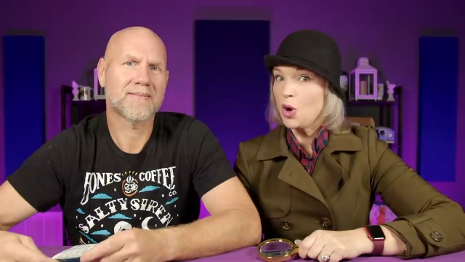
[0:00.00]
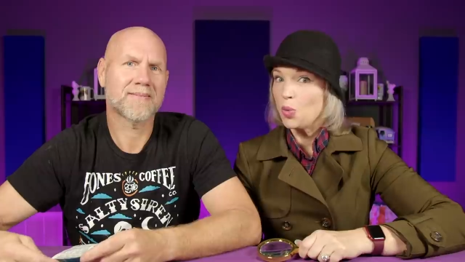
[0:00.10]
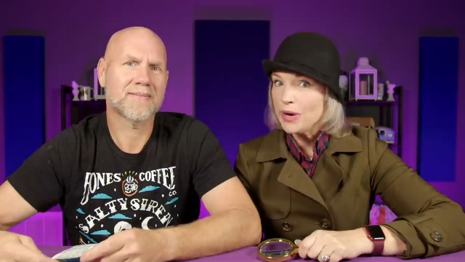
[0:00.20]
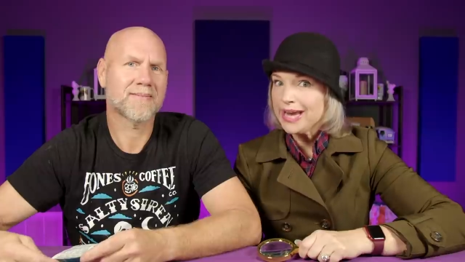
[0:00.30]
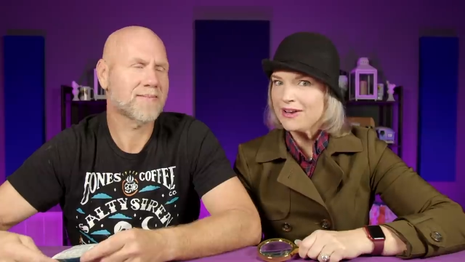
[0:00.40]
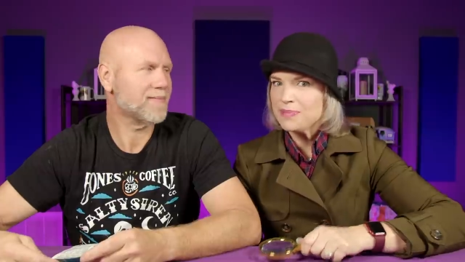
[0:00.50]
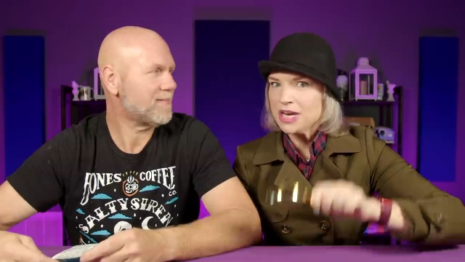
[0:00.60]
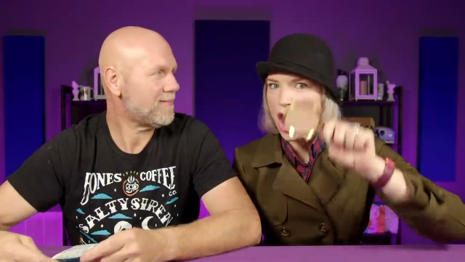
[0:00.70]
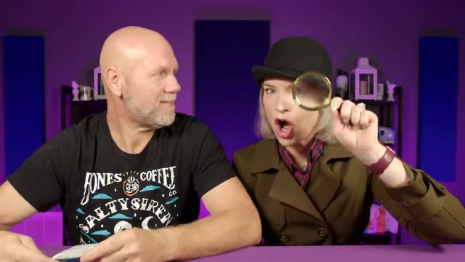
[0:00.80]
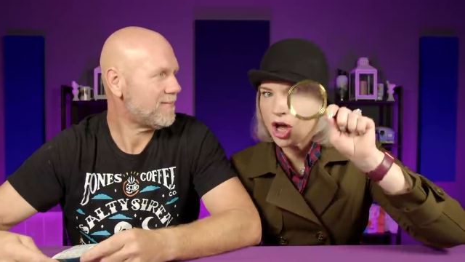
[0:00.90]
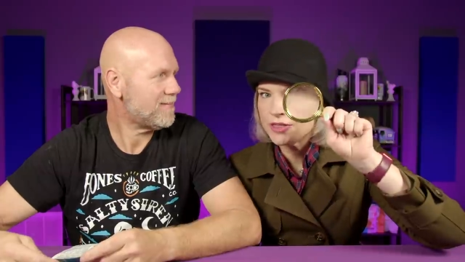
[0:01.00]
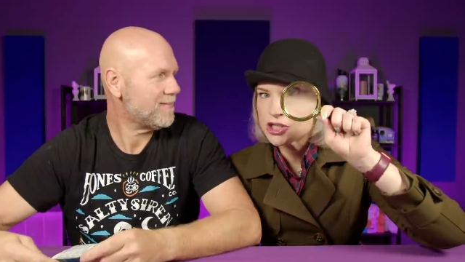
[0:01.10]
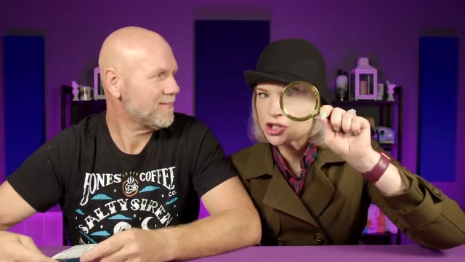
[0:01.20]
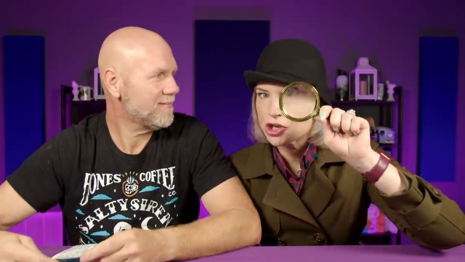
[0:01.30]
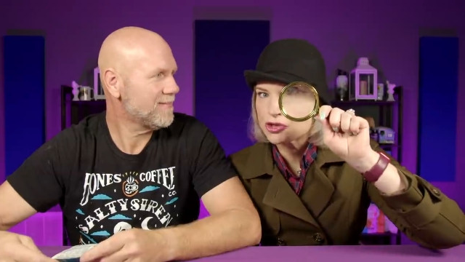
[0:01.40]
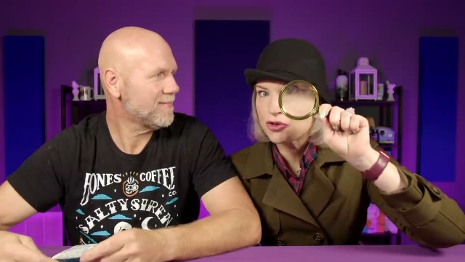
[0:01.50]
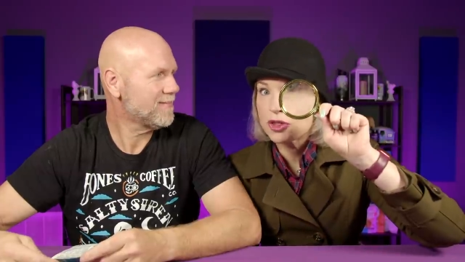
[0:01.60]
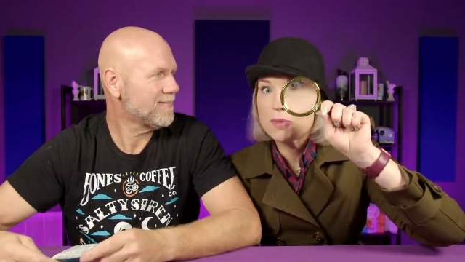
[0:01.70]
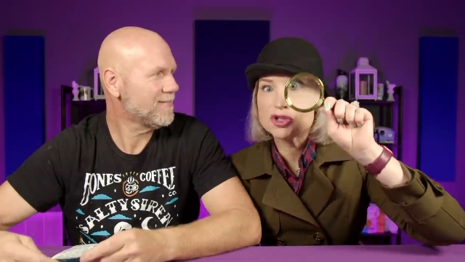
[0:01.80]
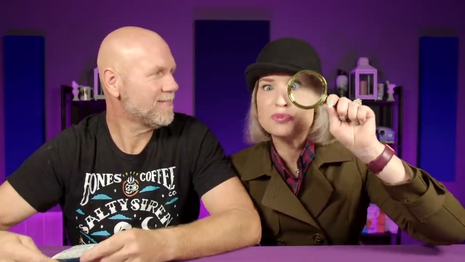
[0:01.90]
Speaker 1: We have been on the search for
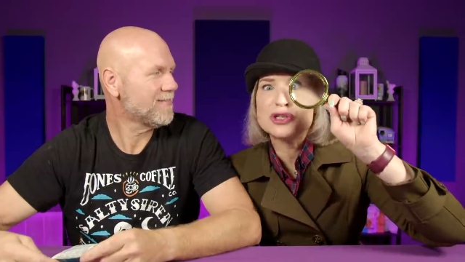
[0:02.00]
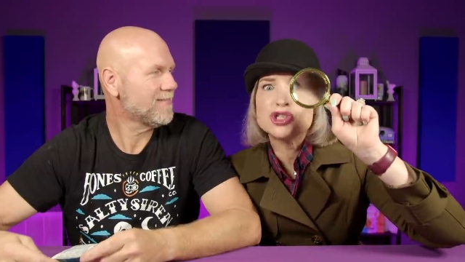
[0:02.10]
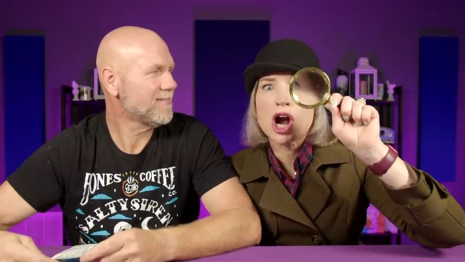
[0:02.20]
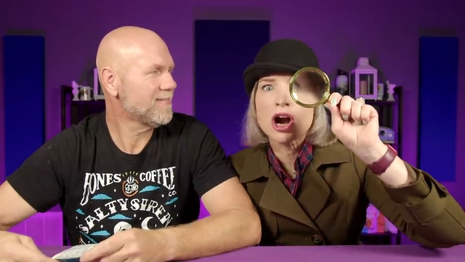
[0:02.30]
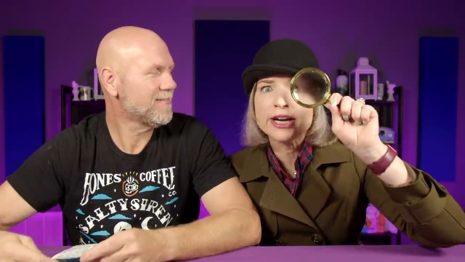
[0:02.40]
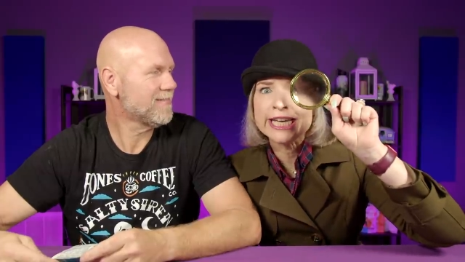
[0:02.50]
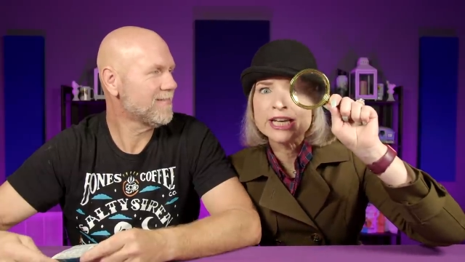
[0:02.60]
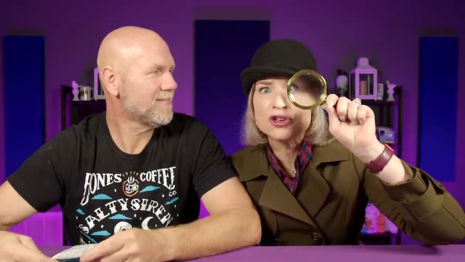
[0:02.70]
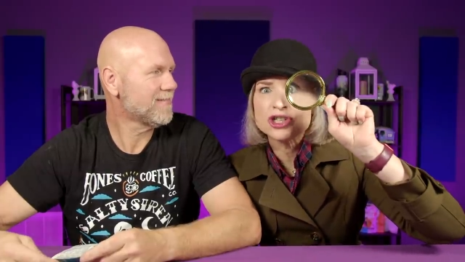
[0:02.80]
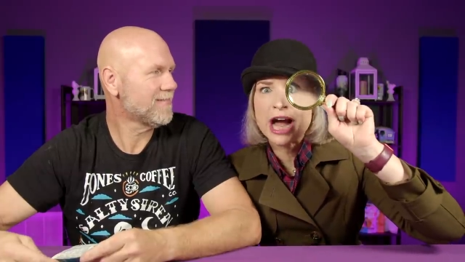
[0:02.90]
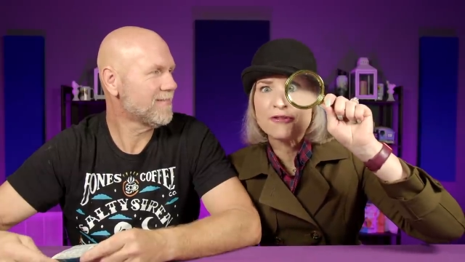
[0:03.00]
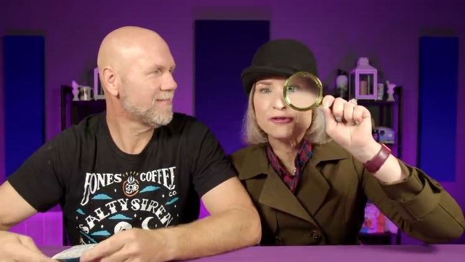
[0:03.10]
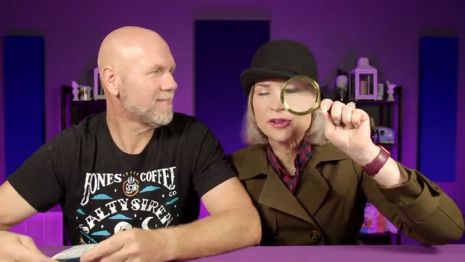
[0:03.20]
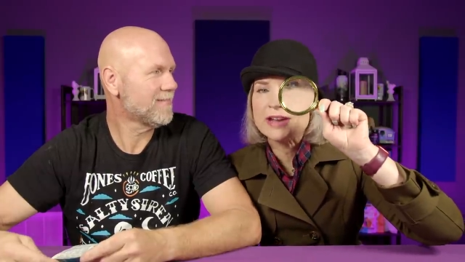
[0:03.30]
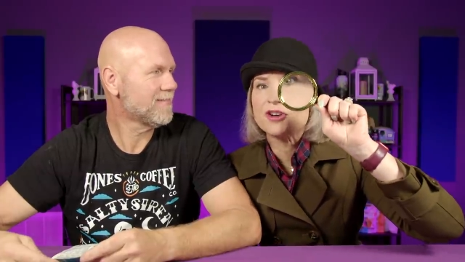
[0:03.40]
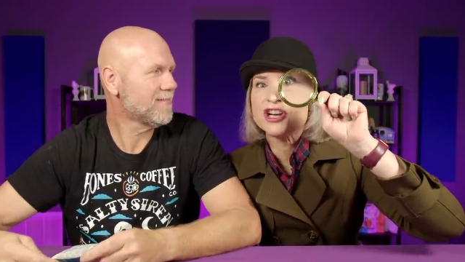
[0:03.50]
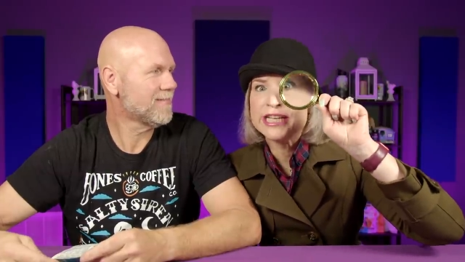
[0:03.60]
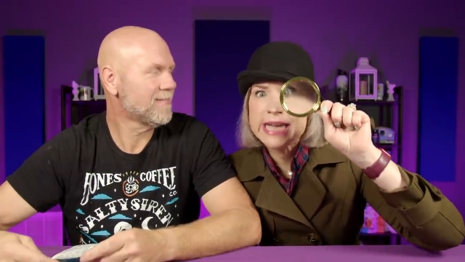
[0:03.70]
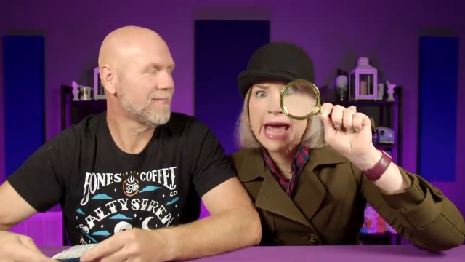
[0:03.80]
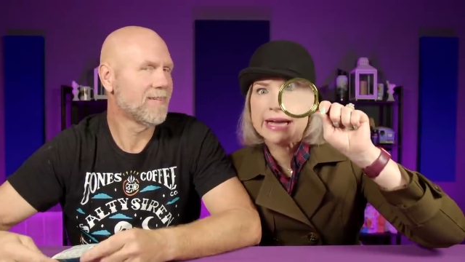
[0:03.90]
the most bizarre Keto Chow flavor
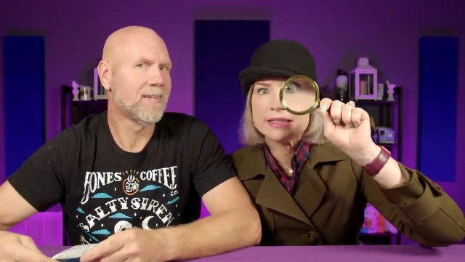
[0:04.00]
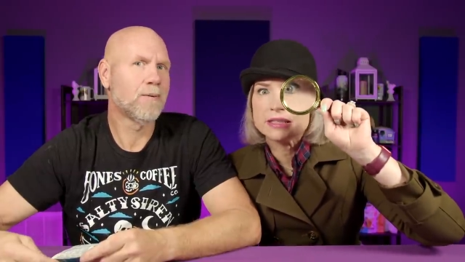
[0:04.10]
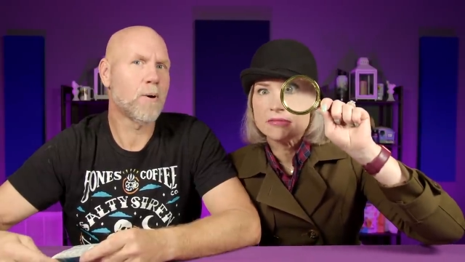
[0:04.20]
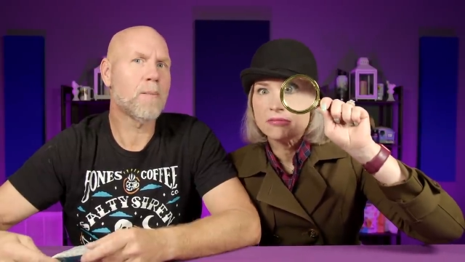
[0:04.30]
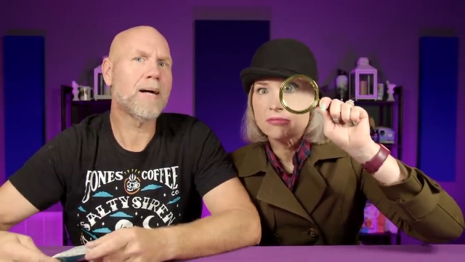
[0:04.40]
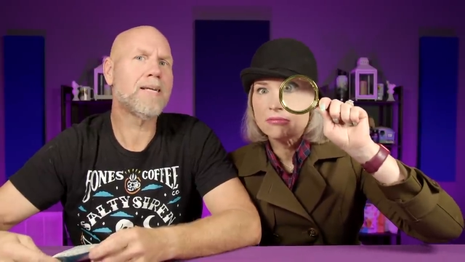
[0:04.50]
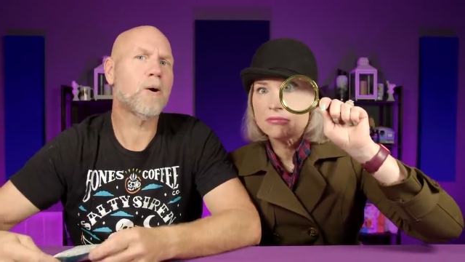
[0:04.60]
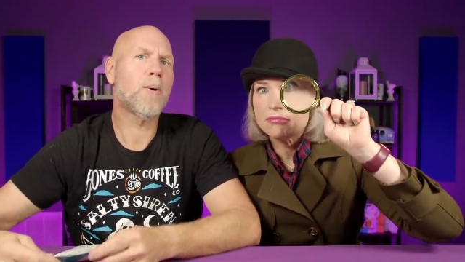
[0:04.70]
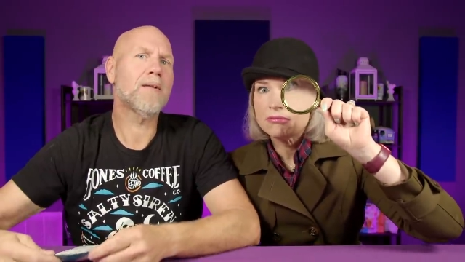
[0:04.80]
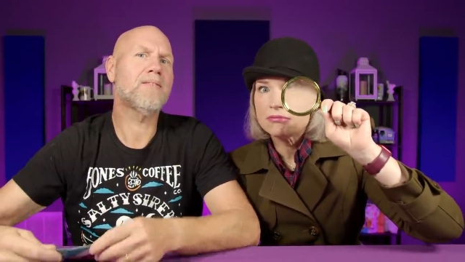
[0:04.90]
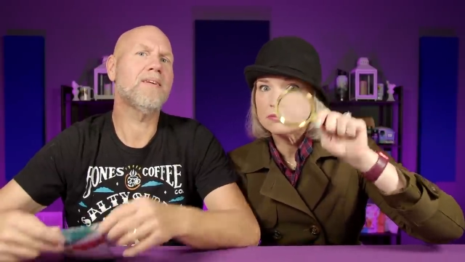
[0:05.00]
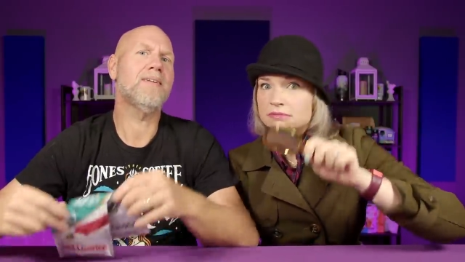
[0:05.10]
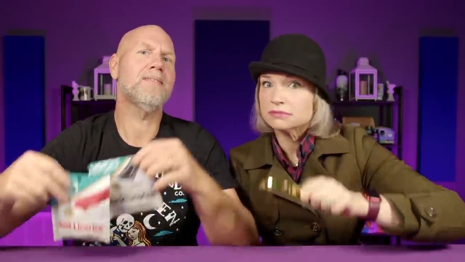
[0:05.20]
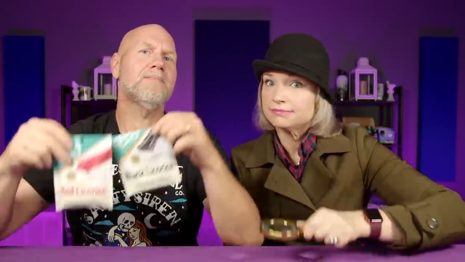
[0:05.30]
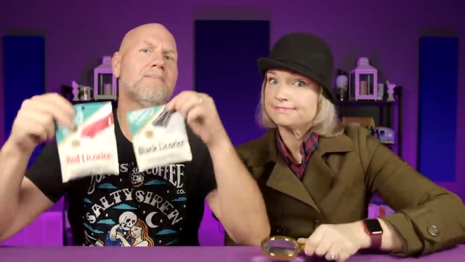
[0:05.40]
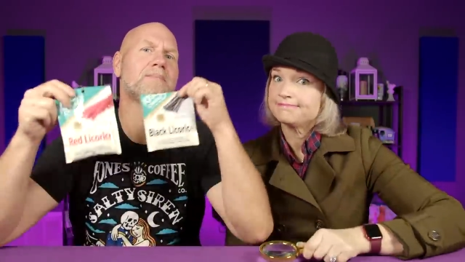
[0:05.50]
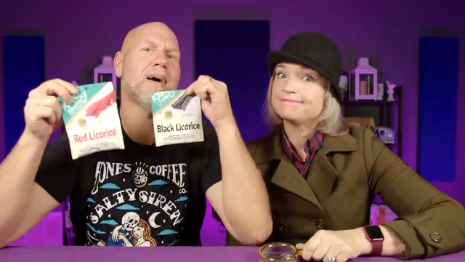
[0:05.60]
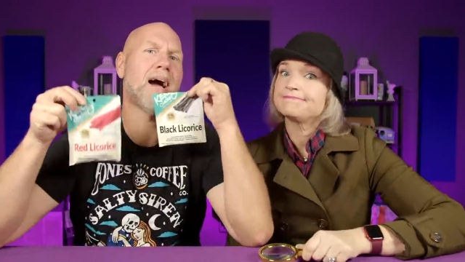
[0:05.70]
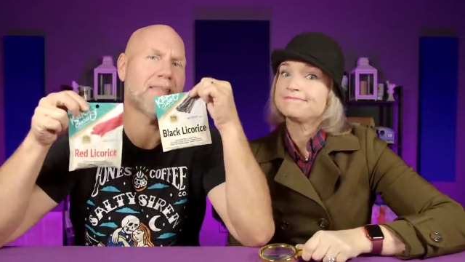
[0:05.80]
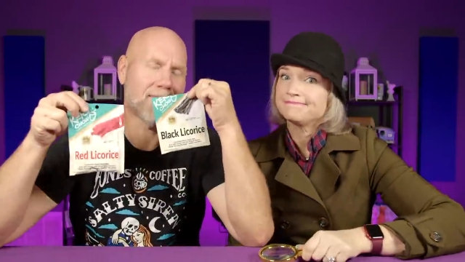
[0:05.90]
yet.
Speaker 2: Well, my dear Watson,
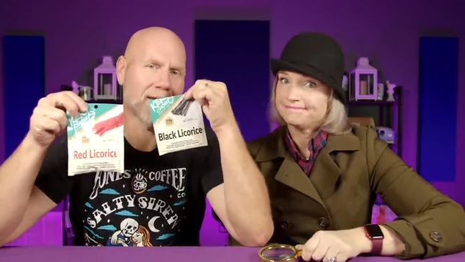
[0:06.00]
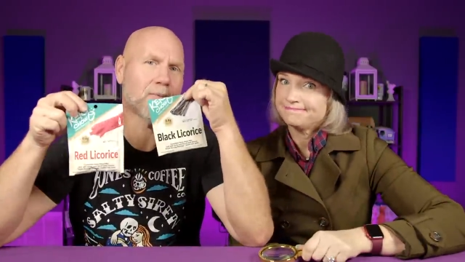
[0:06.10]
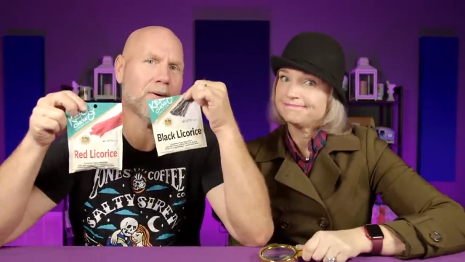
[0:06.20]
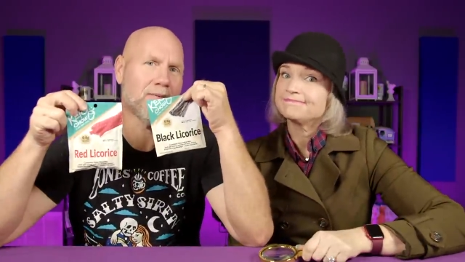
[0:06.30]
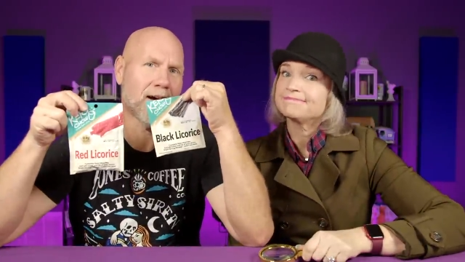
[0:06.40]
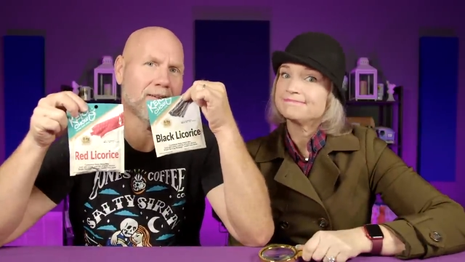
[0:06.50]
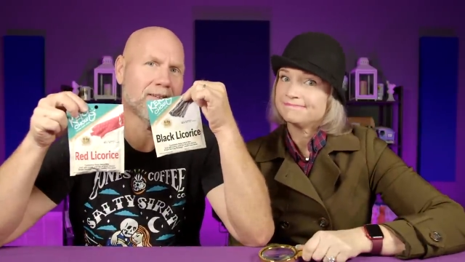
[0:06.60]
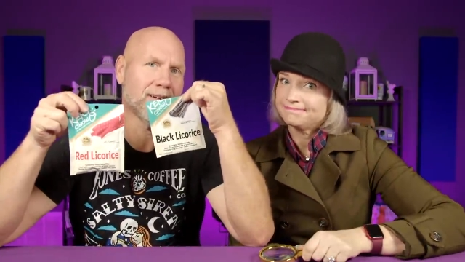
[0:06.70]
I think we found